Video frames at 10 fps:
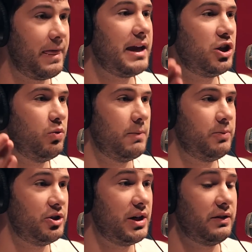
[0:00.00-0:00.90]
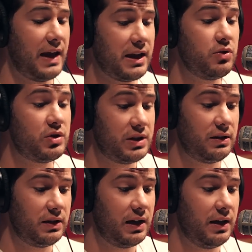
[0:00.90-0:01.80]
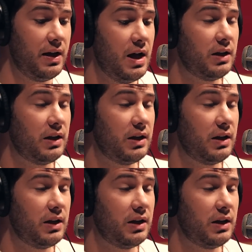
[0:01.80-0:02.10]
Thank you. We appreciate it. Thank you, Cynthia.